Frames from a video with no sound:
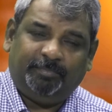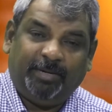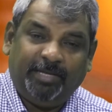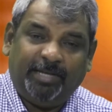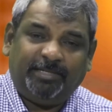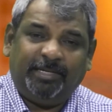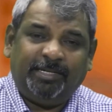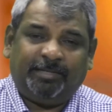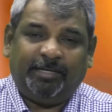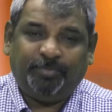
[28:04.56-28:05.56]
But here's an
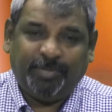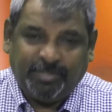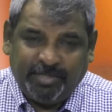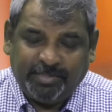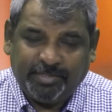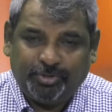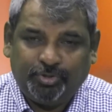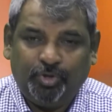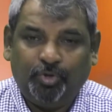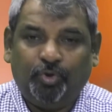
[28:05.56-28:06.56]
instance when
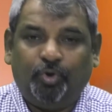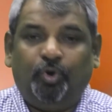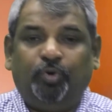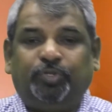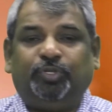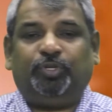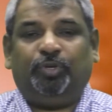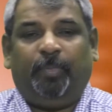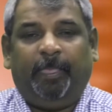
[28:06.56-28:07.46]
Jesus goes